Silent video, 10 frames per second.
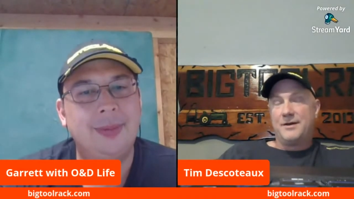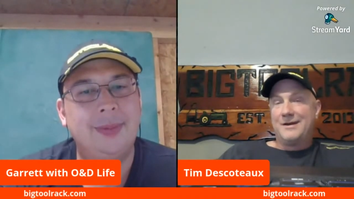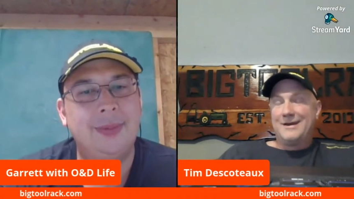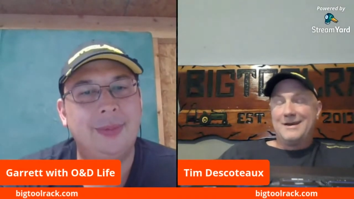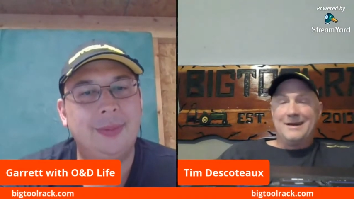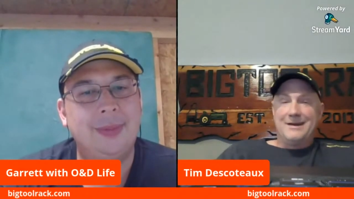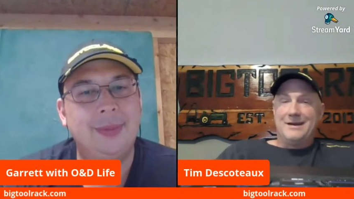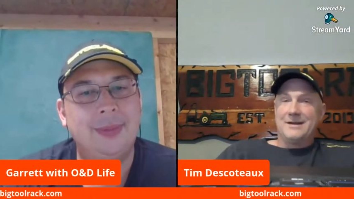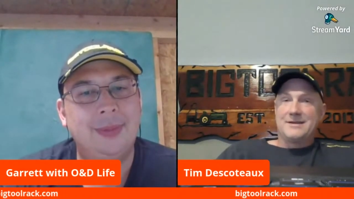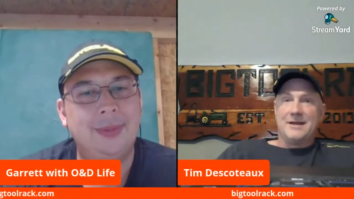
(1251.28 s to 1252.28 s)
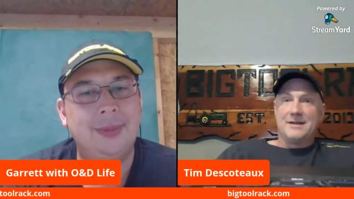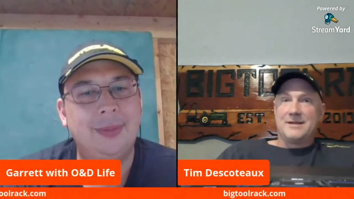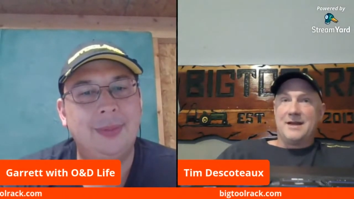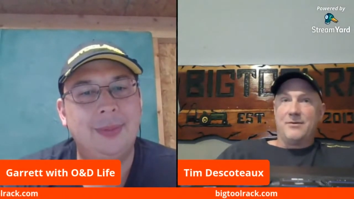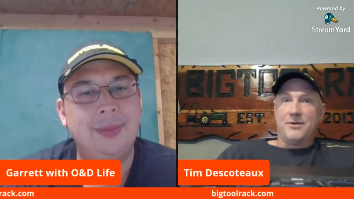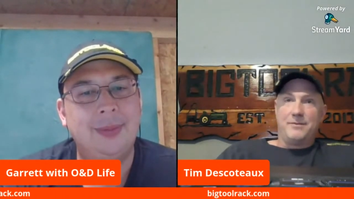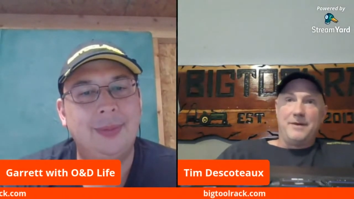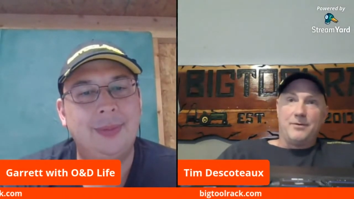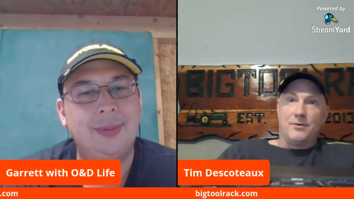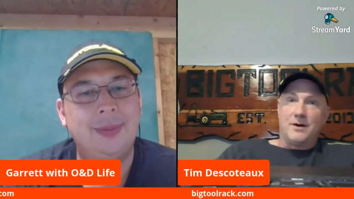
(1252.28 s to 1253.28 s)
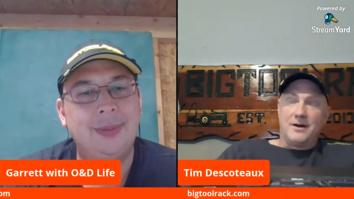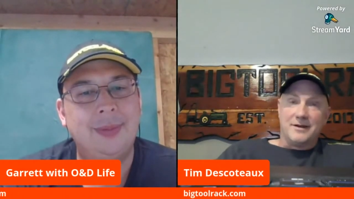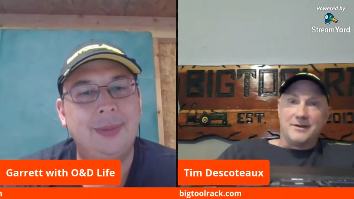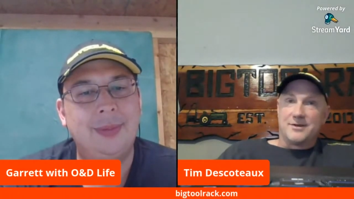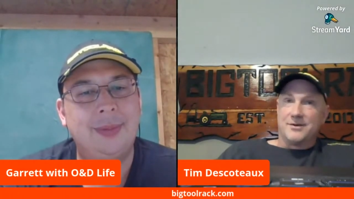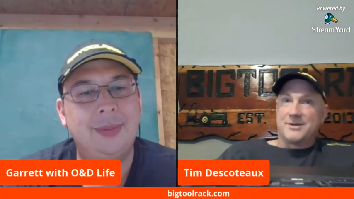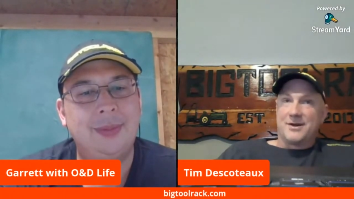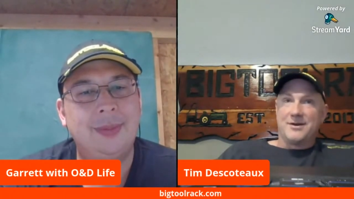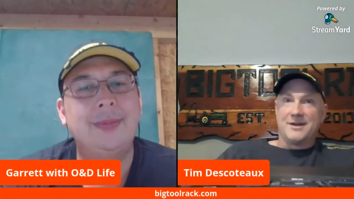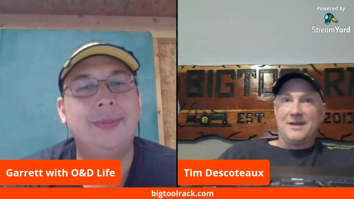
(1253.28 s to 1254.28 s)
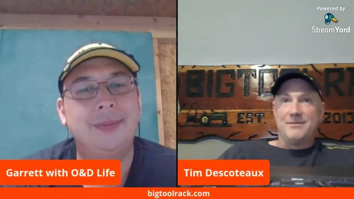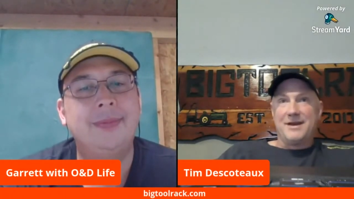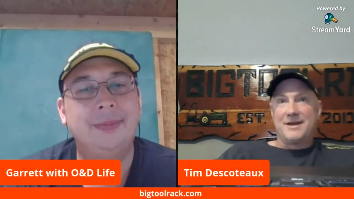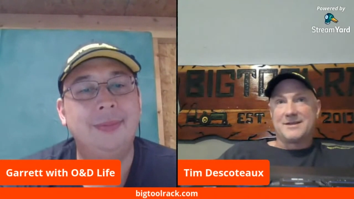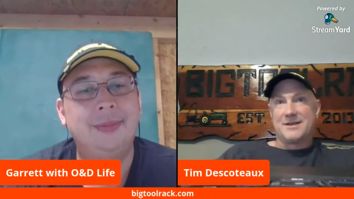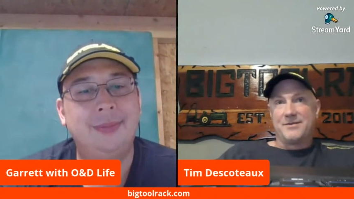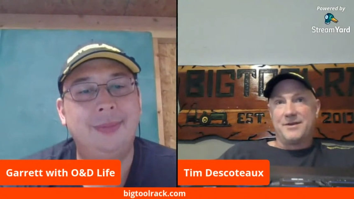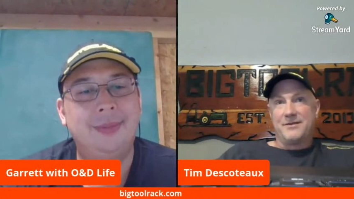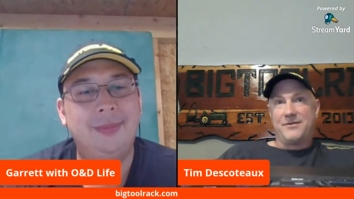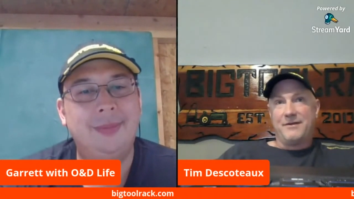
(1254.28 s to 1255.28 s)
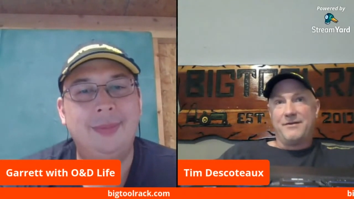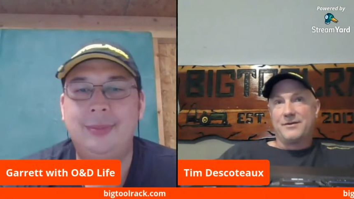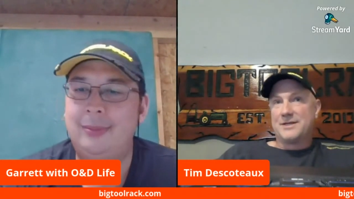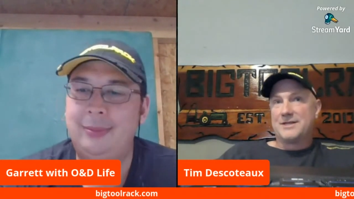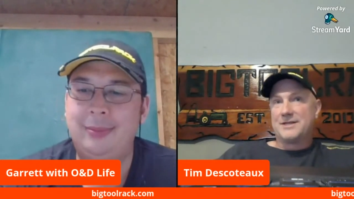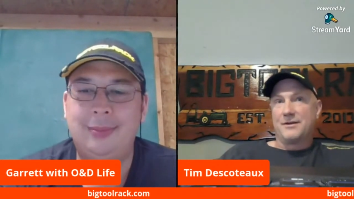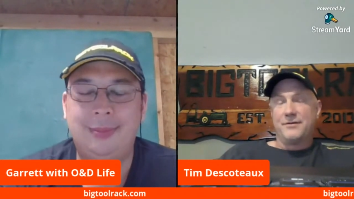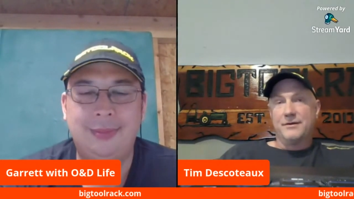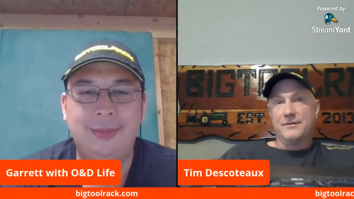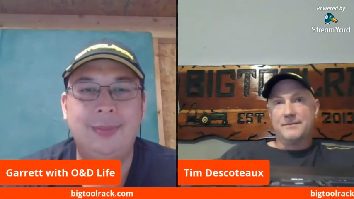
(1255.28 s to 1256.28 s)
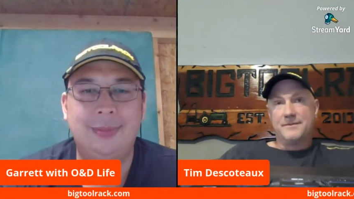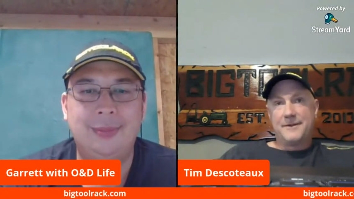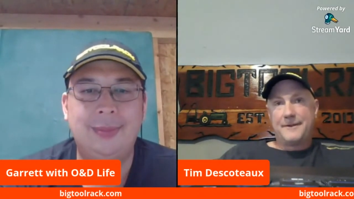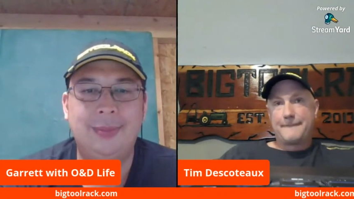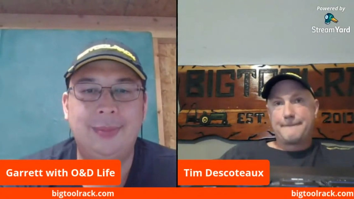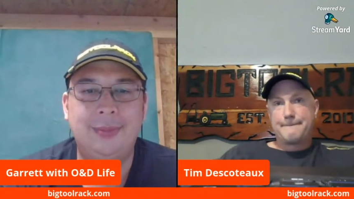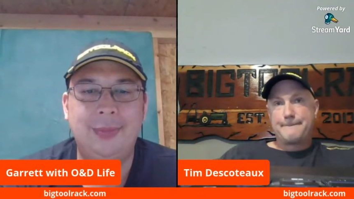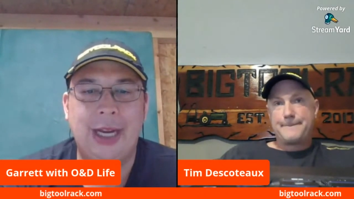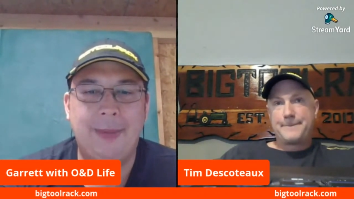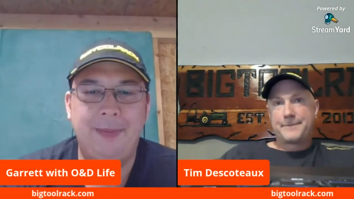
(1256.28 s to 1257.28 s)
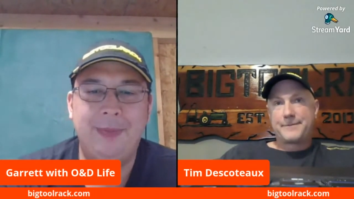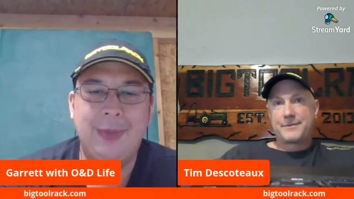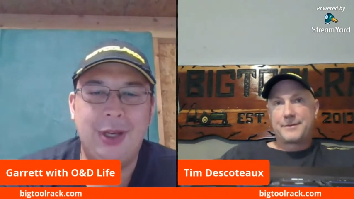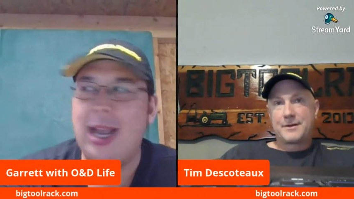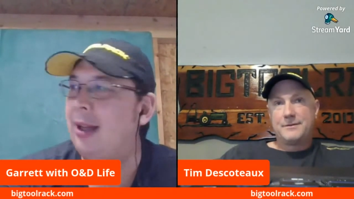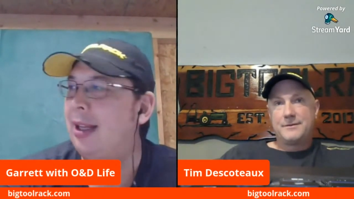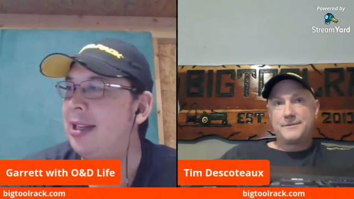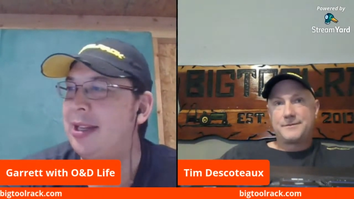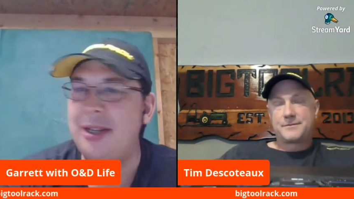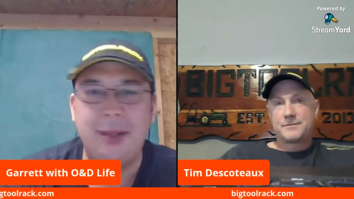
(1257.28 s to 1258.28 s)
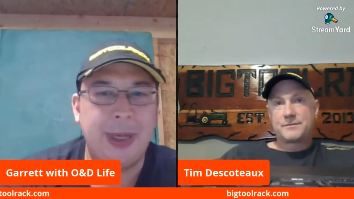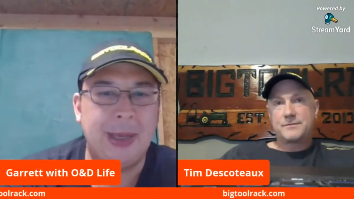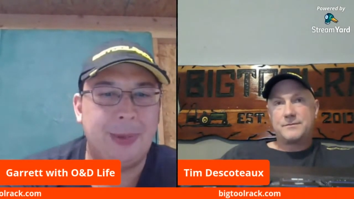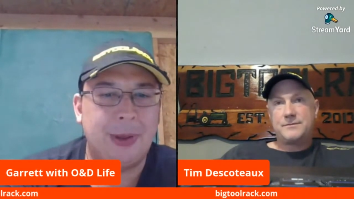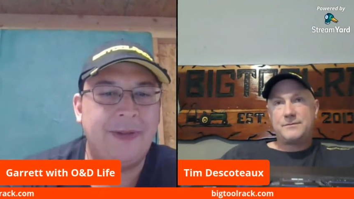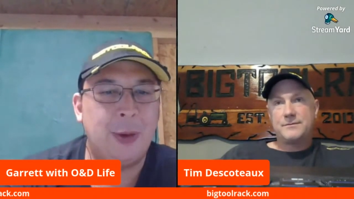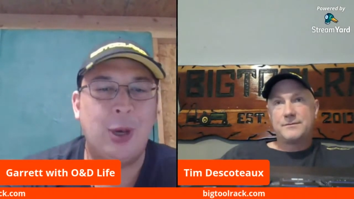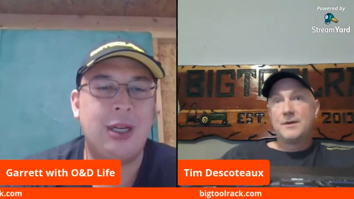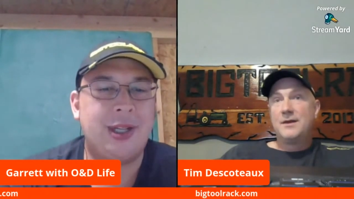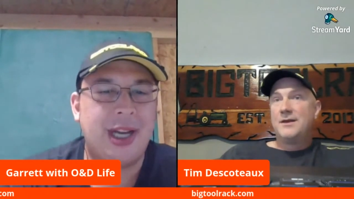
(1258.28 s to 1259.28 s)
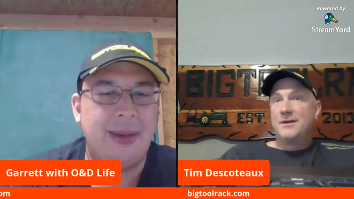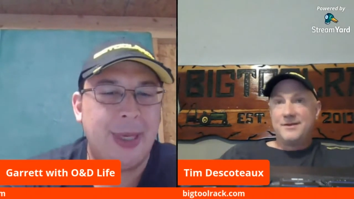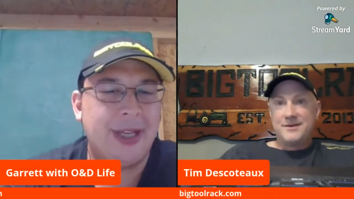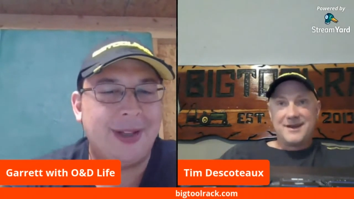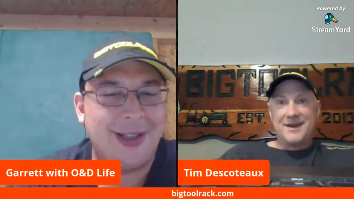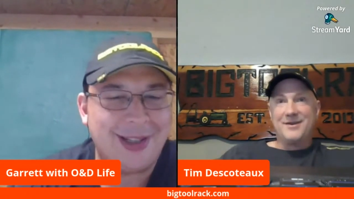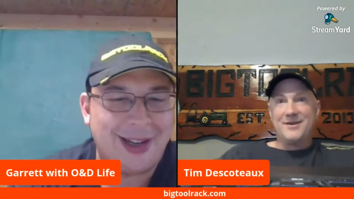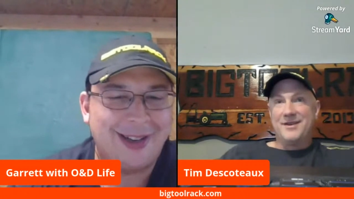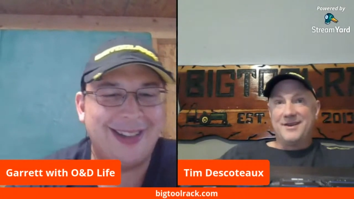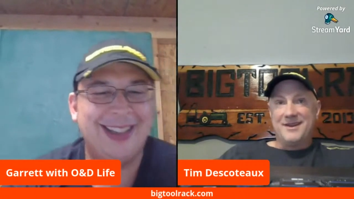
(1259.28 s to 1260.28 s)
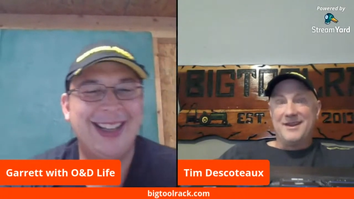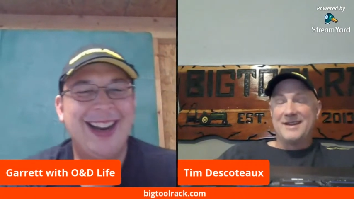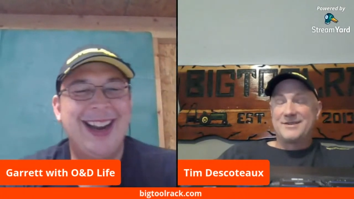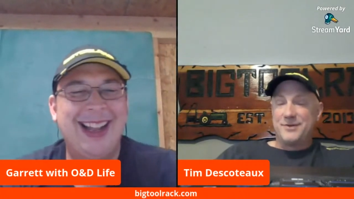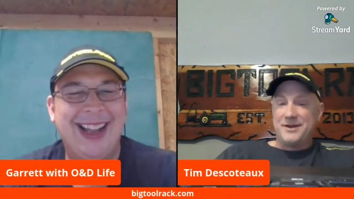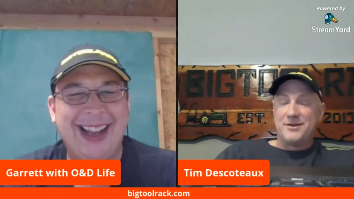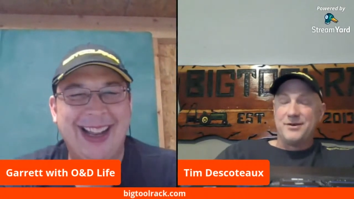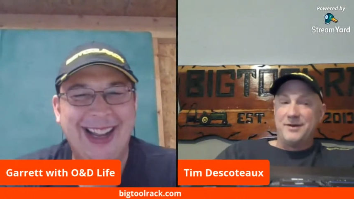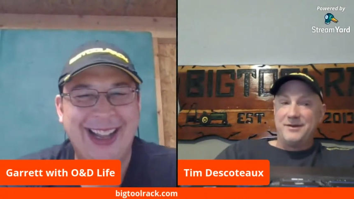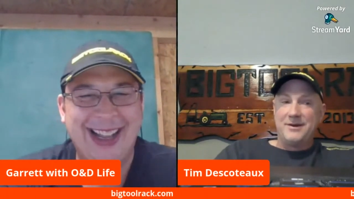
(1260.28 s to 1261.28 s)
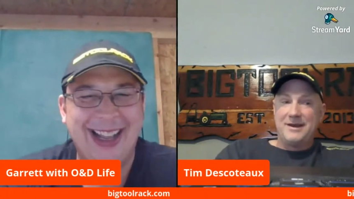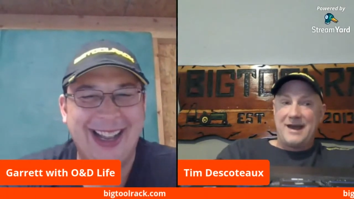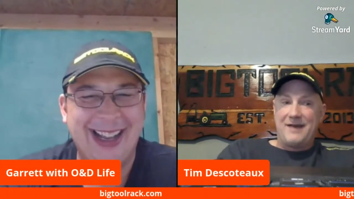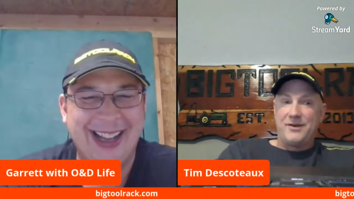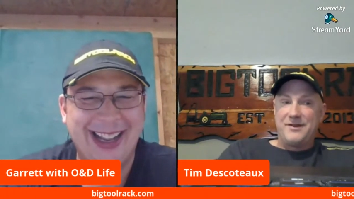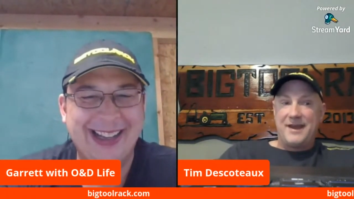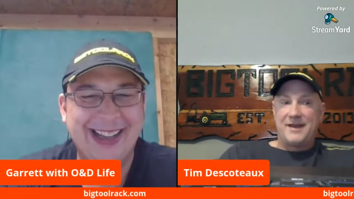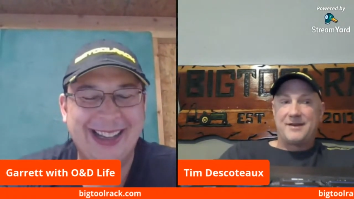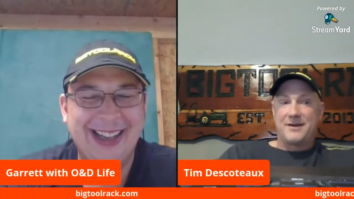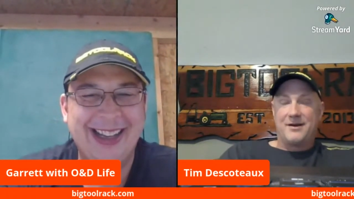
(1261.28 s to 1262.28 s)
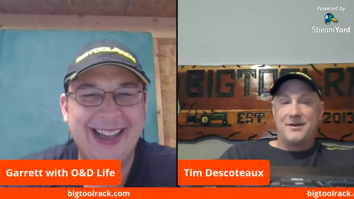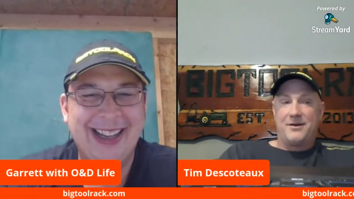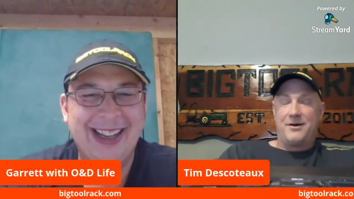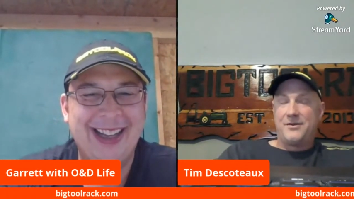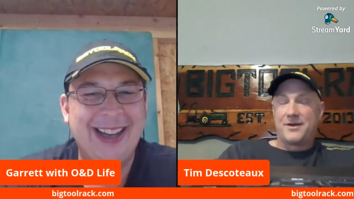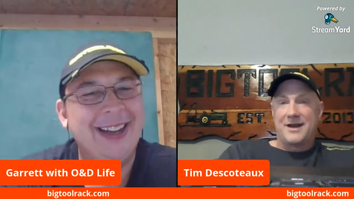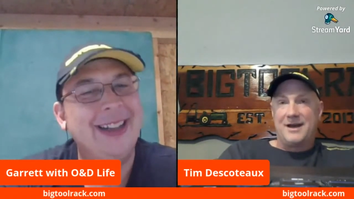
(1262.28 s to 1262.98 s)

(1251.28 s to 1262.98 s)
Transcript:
Speaker 1: but it's it's not what the people wanted. So it's hard to keep making something if, if you're only selling a few of them.
Speaker 2: Yep. You got to listen to the people if you want to stay in business,
Speaker 1: and, that, huh? and that's what we do. We, we have we take our all the